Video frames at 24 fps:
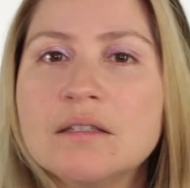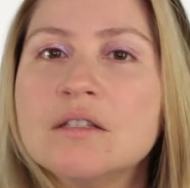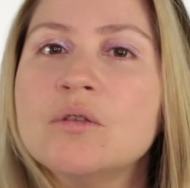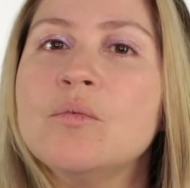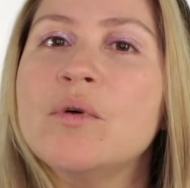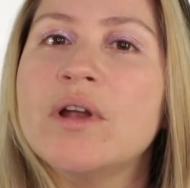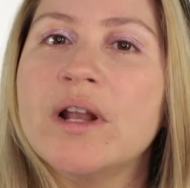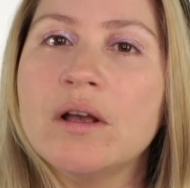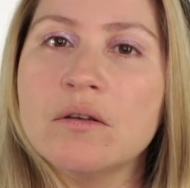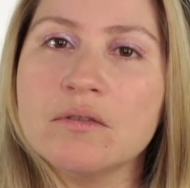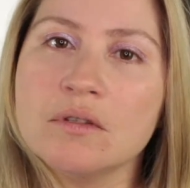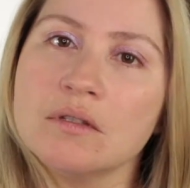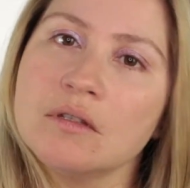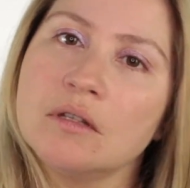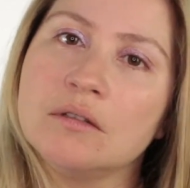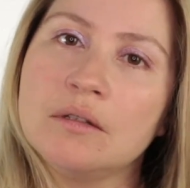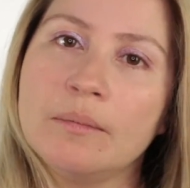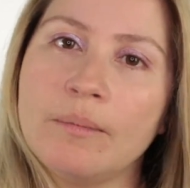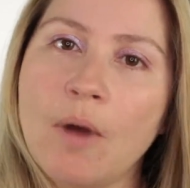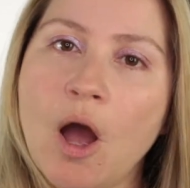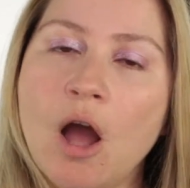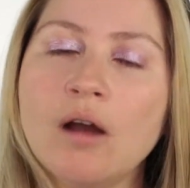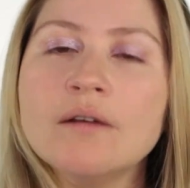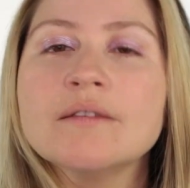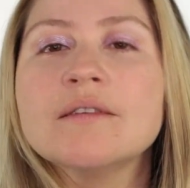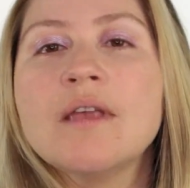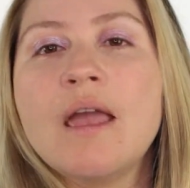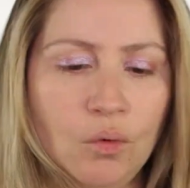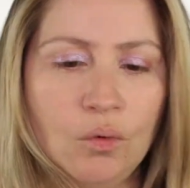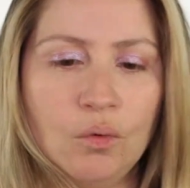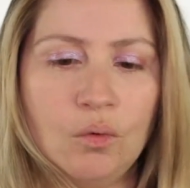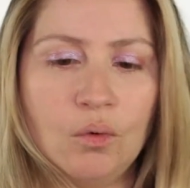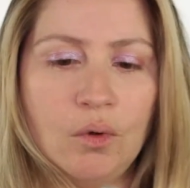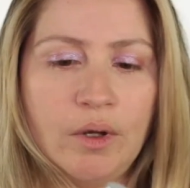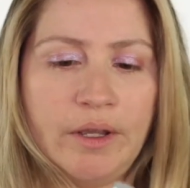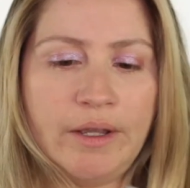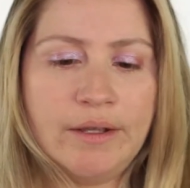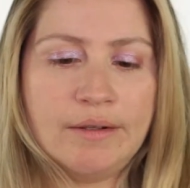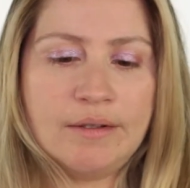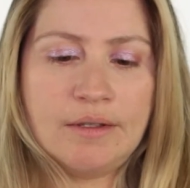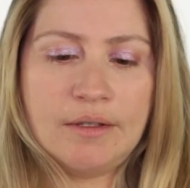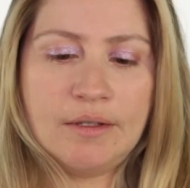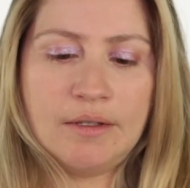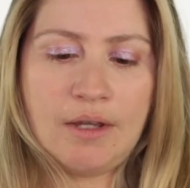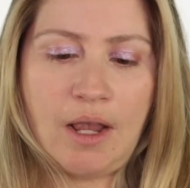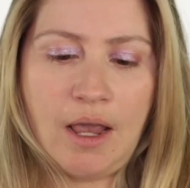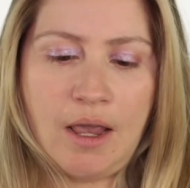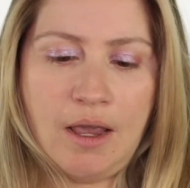see what else is on the box. Oh,
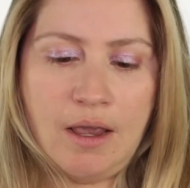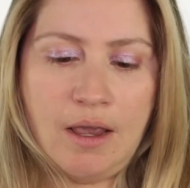this